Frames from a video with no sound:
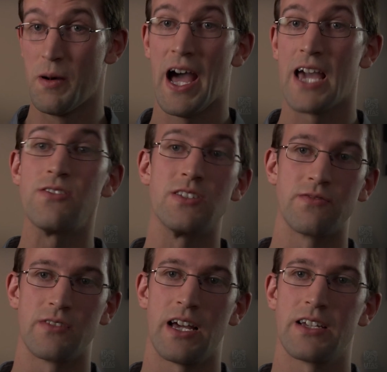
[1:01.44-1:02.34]
behaviours
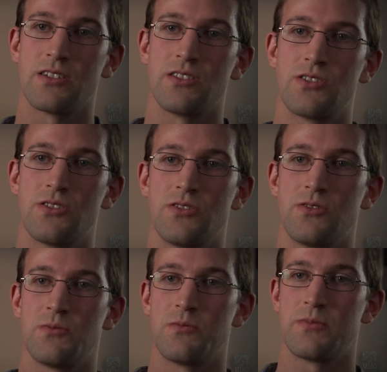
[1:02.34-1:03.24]
in relation to
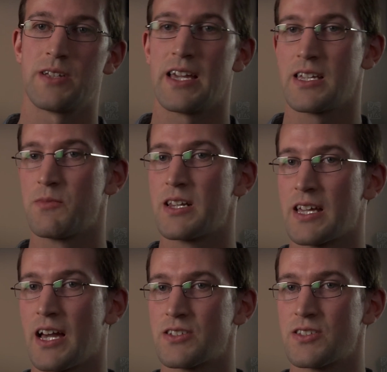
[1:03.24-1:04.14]
taking
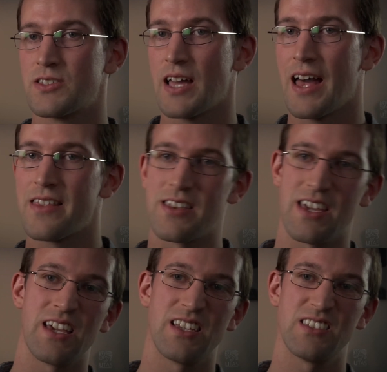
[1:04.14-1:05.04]
medications are
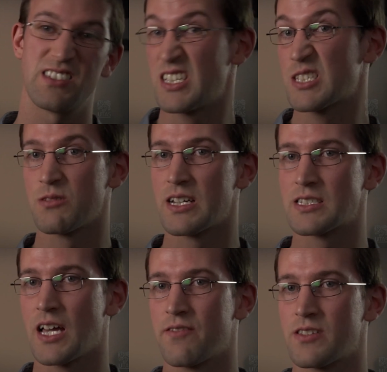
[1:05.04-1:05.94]
there 6 weeks
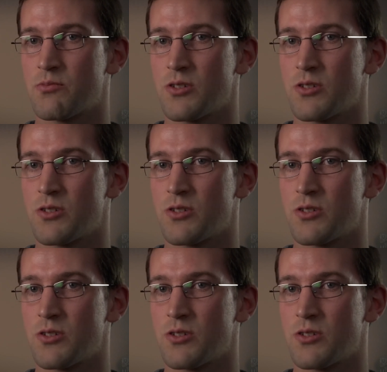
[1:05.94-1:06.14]
after the